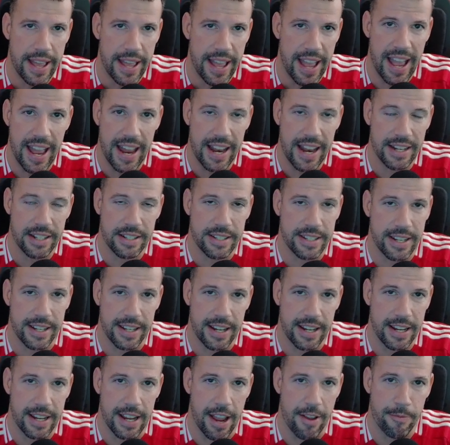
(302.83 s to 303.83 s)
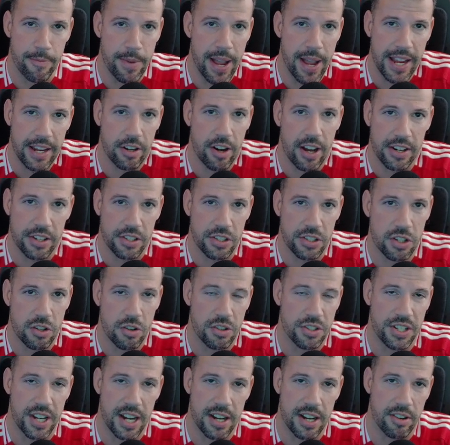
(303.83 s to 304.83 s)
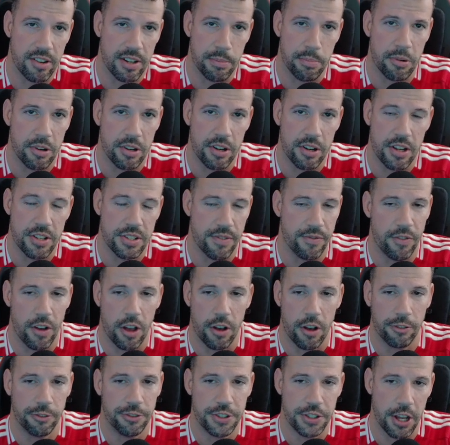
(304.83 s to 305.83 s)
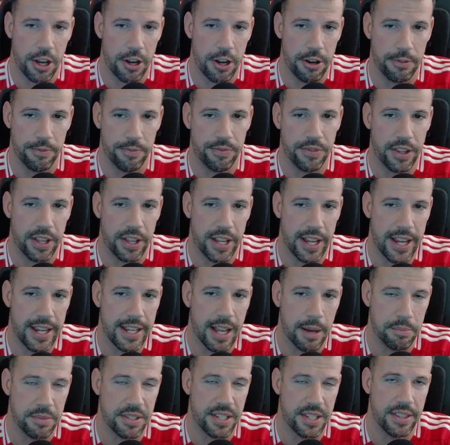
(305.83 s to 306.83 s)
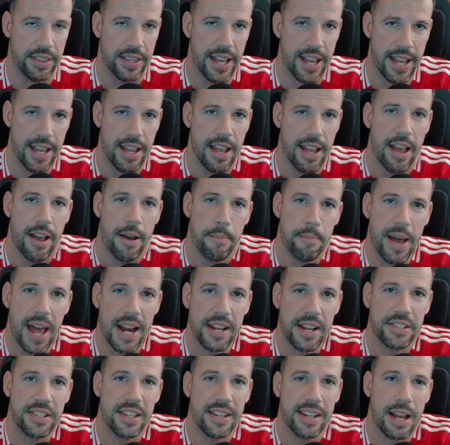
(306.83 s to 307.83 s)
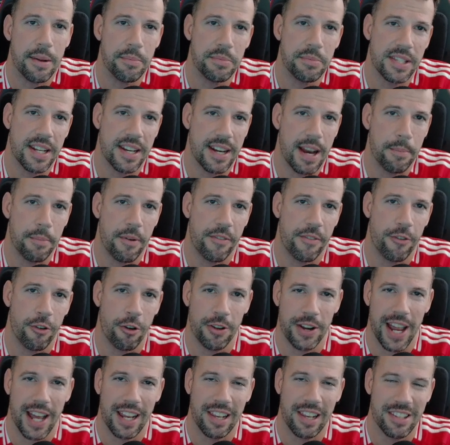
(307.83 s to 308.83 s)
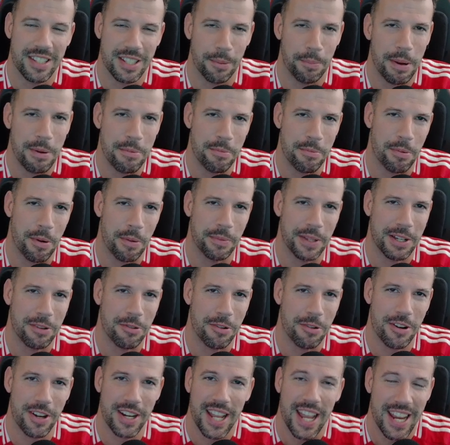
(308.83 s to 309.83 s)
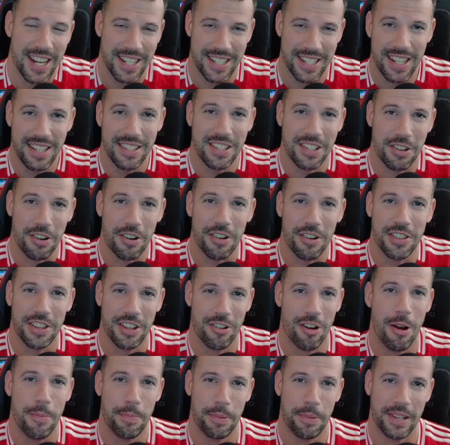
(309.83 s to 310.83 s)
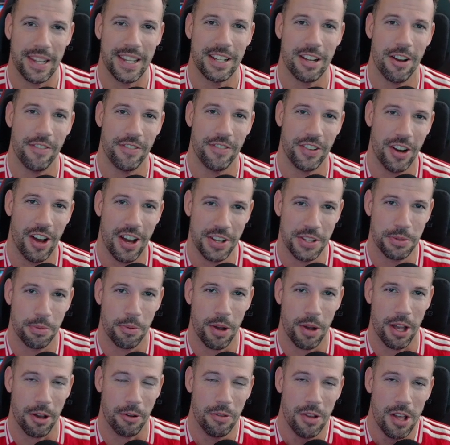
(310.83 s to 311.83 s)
And if Man United scored, generally Bruno's involved. So he comes in there. Maddison comes in at number 4. Now, lots of people probably querying. He did score in the Europa League overnight as well.